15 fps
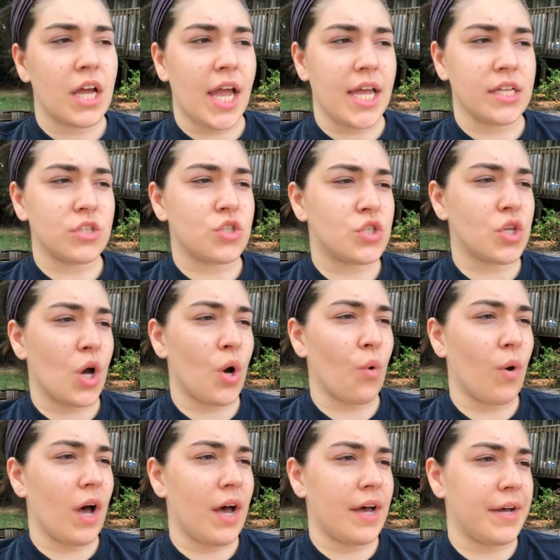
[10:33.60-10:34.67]
And
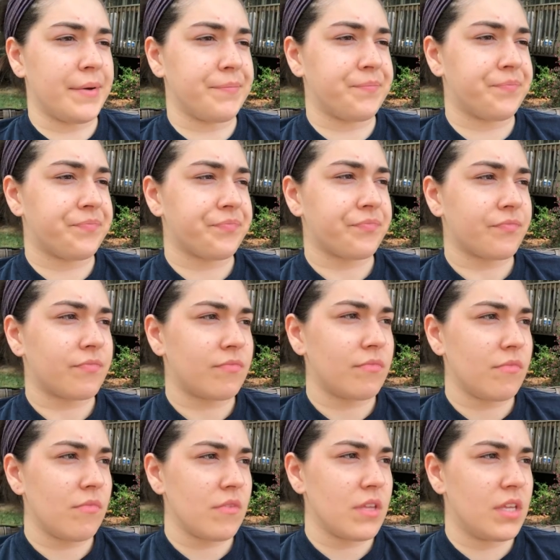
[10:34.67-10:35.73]
so, um,
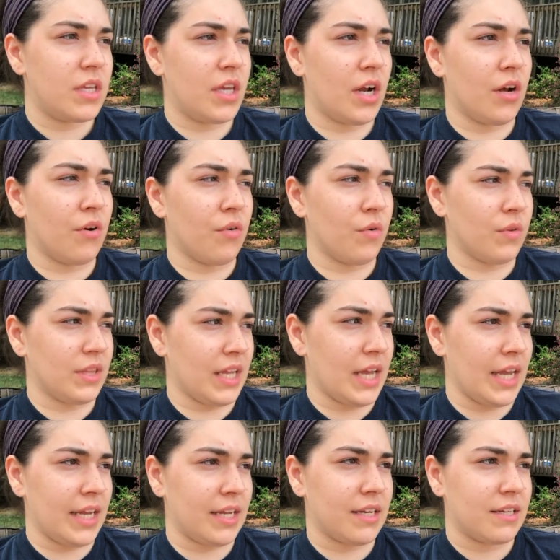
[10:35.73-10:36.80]
you know,
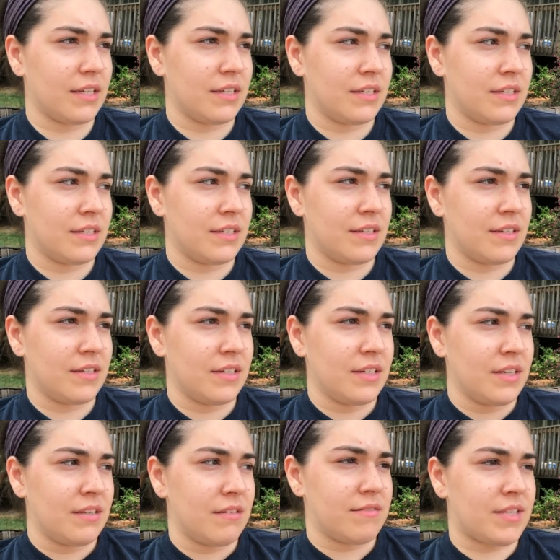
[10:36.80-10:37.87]
like,
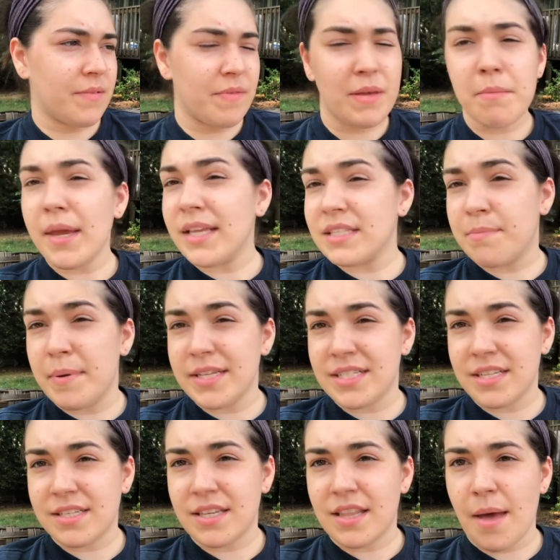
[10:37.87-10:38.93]
if something means
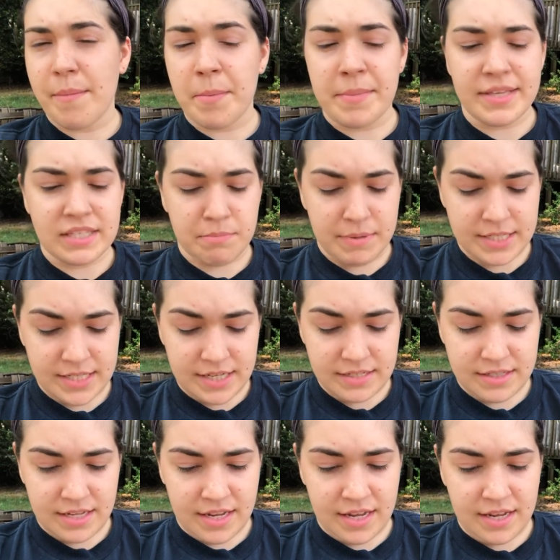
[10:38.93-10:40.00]
business to them, it means
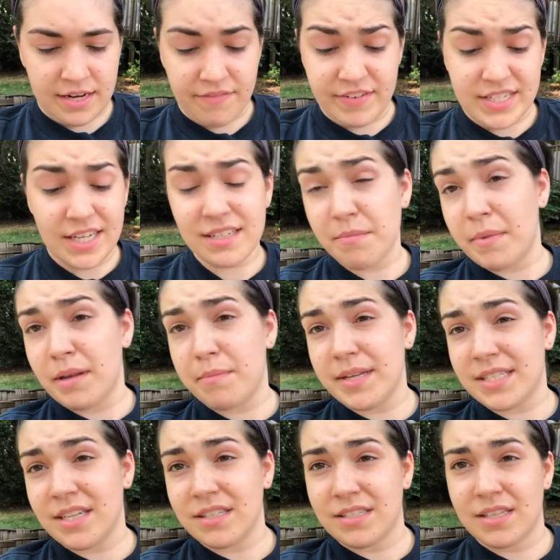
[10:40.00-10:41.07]
business. And if it doesn't mean
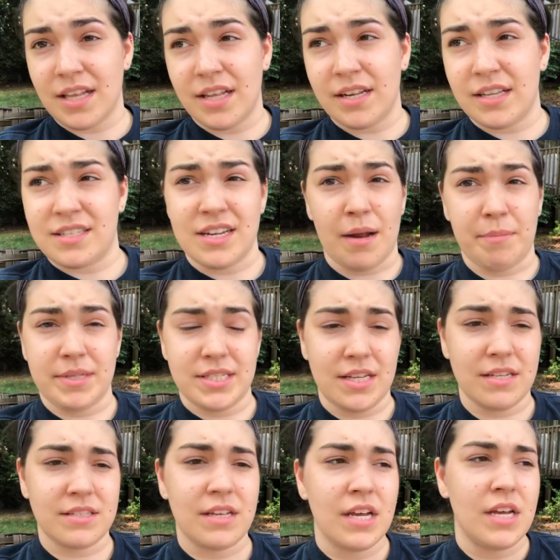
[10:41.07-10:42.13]
business, then it's not
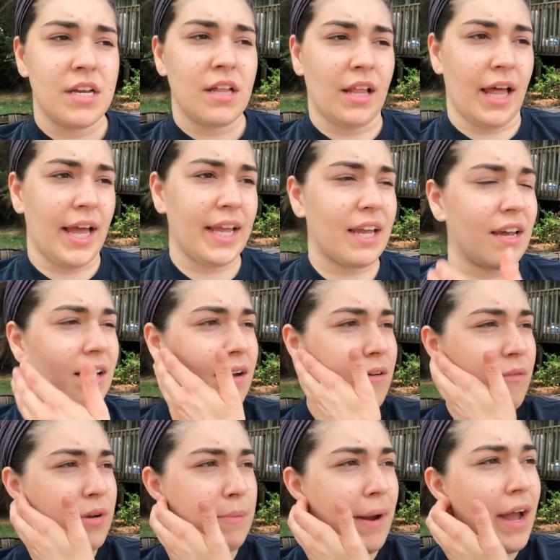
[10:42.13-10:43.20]
business. Like
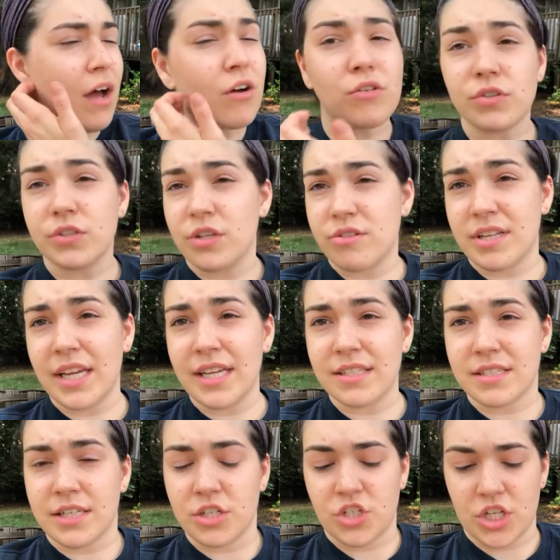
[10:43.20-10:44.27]
one of my uncles who's an E
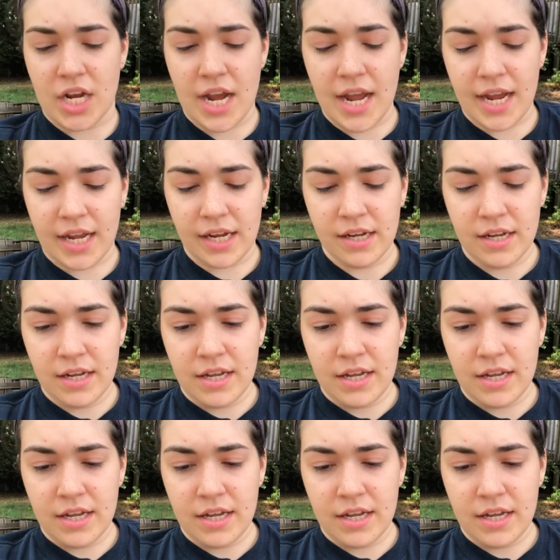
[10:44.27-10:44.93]
S T J,